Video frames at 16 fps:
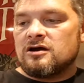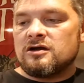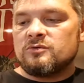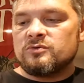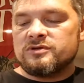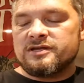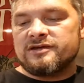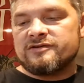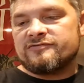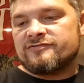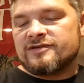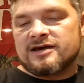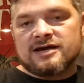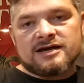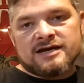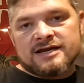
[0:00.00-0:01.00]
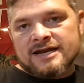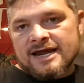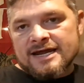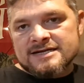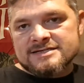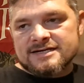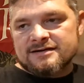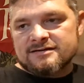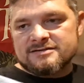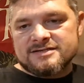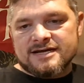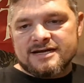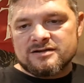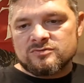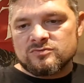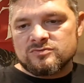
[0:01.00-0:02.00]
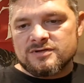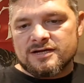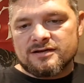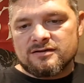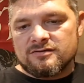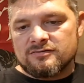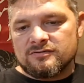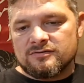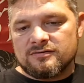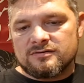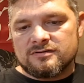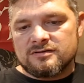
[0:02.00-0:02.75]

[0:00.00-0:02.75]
I would give that an 8 out of 10 all day long.